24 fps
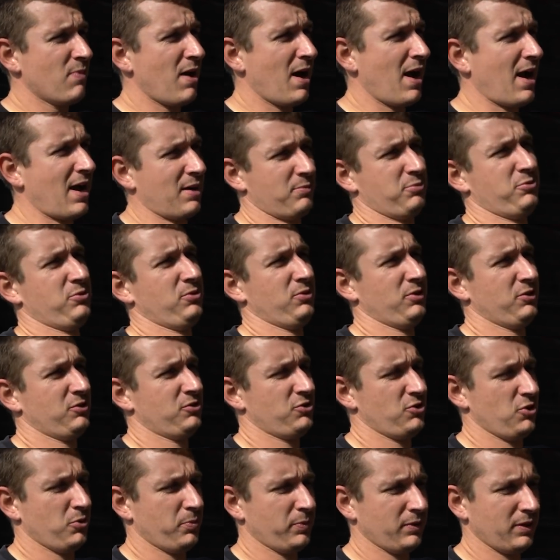absolutely
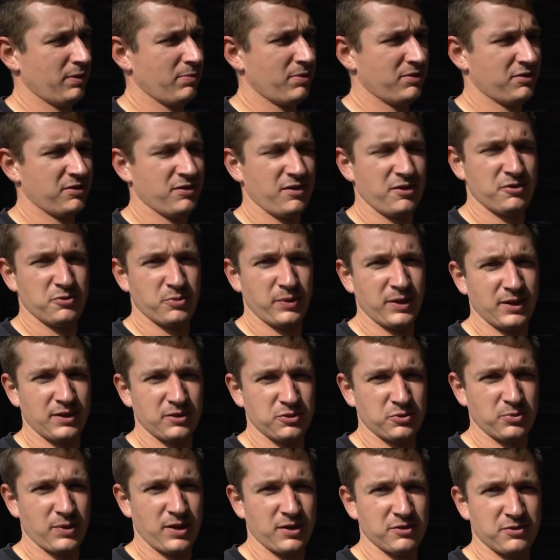stupidly busy this week
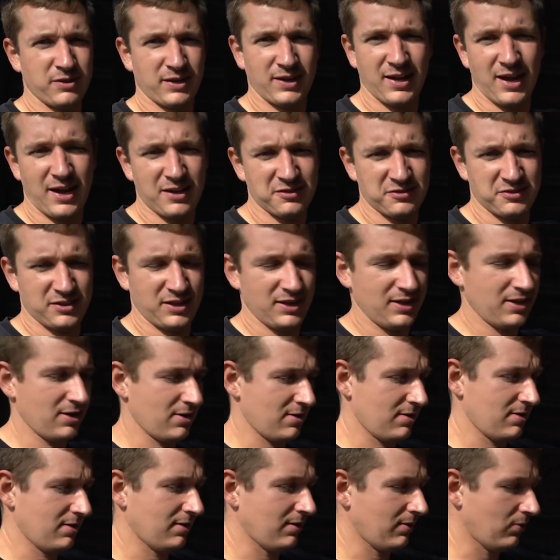as well, so I can't see
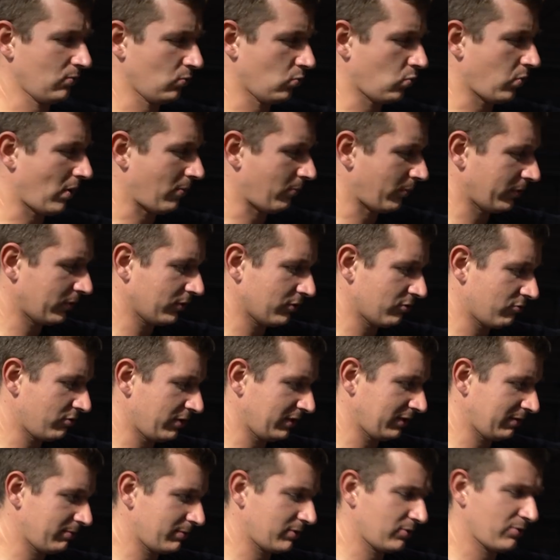when we're going to
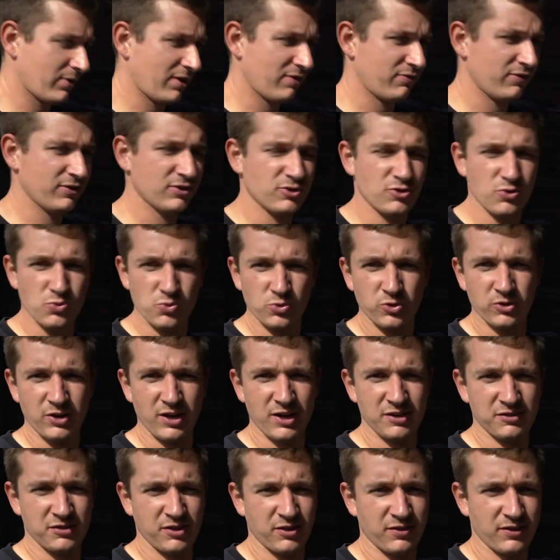really be doing anything too
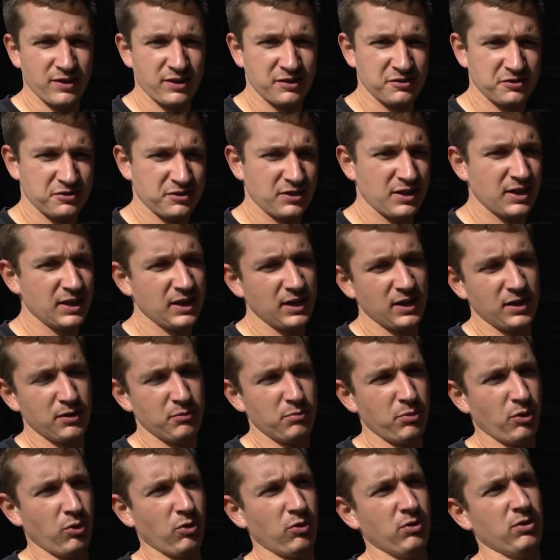crazy on this.
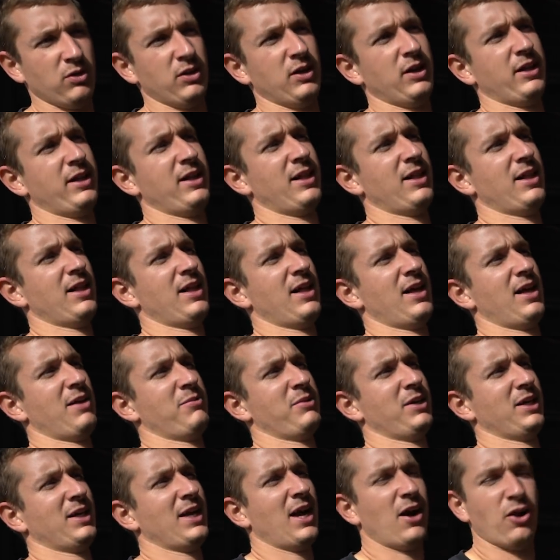But I'm
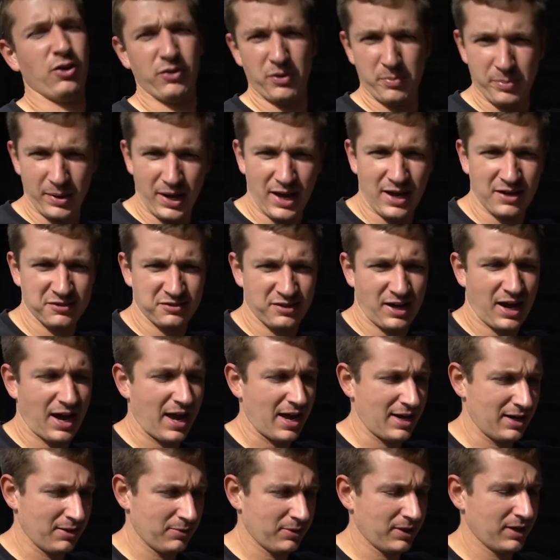going to get all the parts out
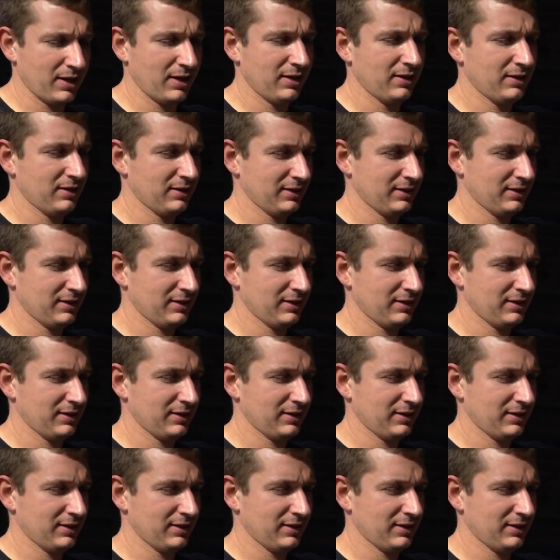anyway,